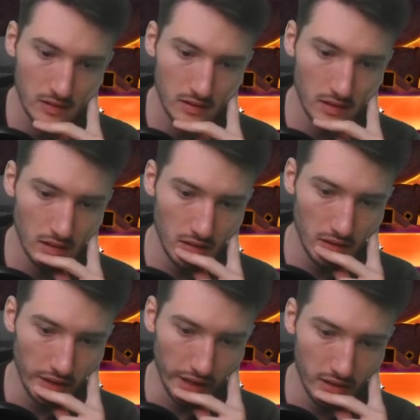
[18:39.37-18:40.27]
I
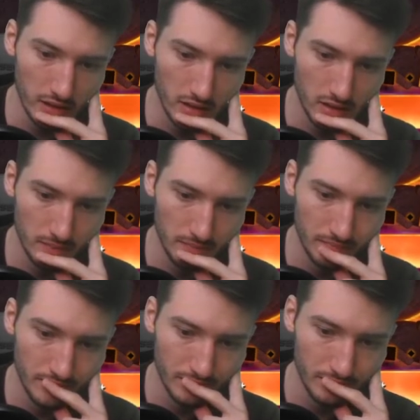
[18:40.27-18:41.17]
hate it.
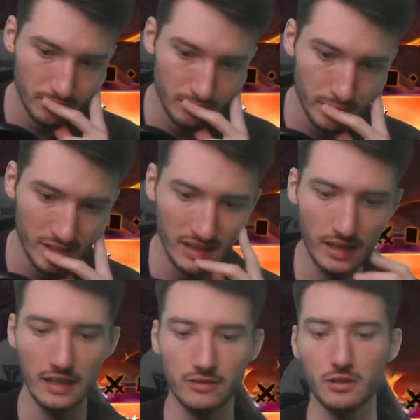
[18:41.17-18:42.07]
Missing
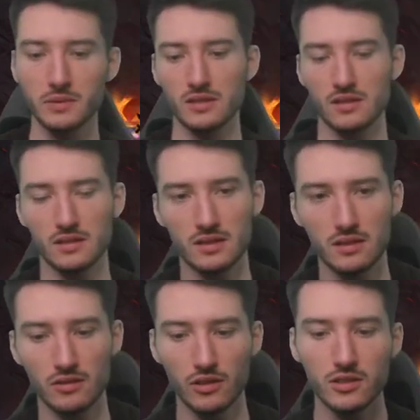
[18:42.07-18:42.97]
land drops is
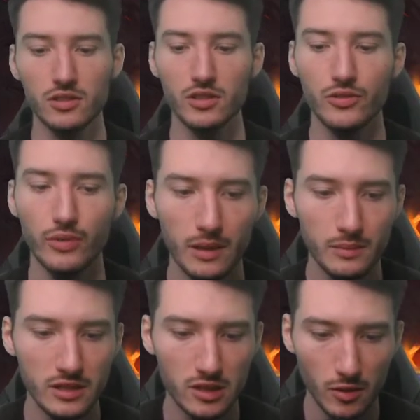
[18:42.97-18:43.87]
not good when I'm
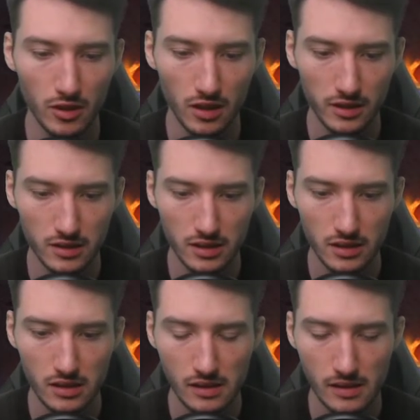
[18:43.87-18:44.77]
in a spot like
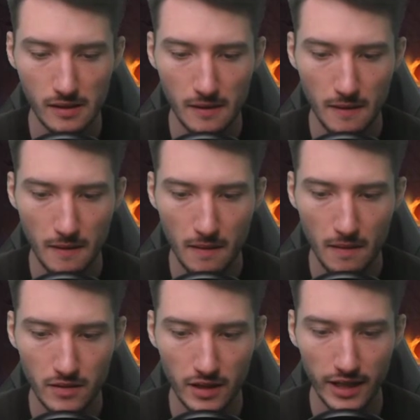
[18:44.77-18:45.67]
this.
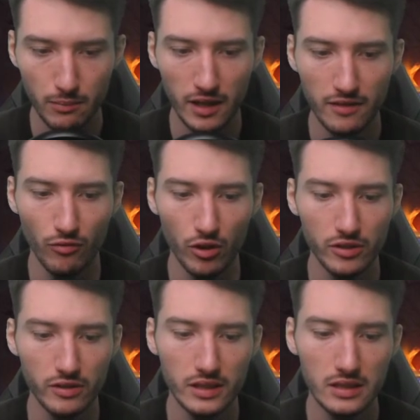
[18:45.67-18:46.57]
So I can play a
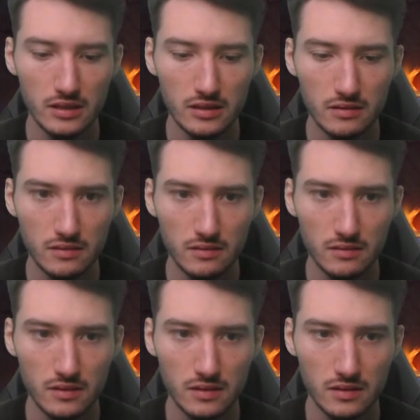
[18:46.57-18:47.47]
Wanderer here.
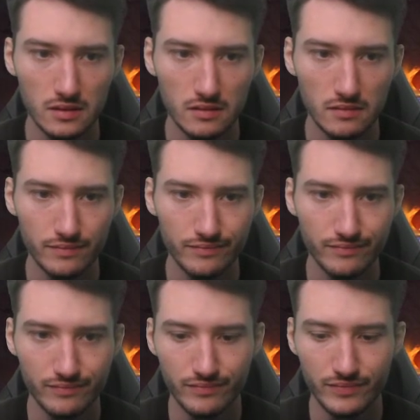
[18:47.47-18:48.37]

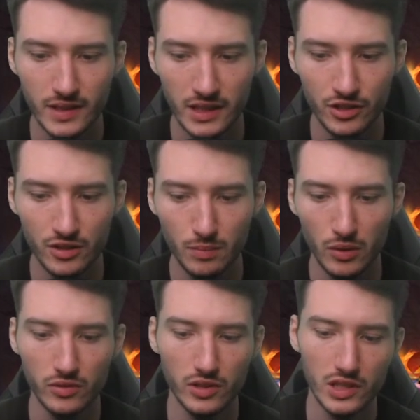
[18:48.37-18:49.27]
And then I just
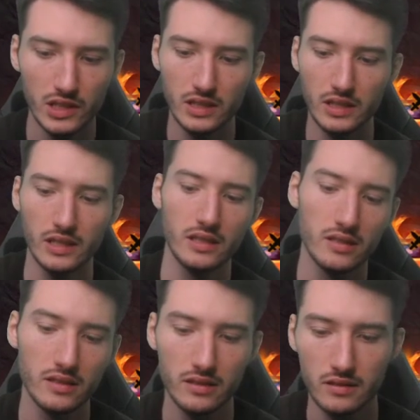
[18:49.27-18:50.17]
Bone Crusher it, I
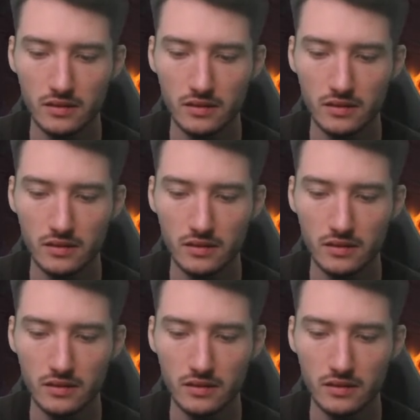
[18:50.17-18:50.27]
guess.